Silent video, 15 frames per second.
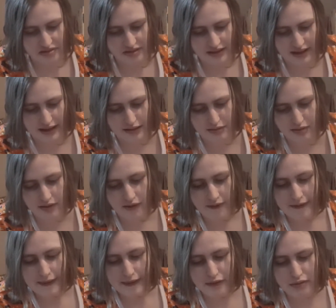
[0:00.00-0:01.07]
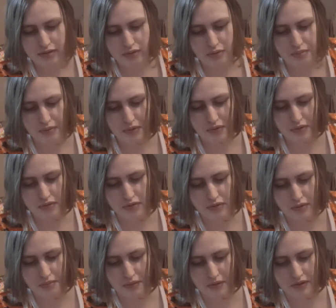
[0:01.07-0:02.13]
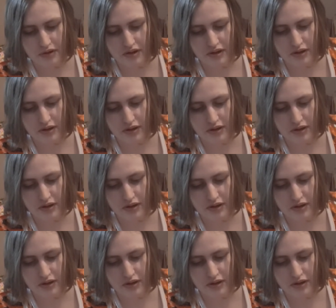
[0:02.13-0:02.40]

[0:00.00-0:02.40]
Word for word: It's super duper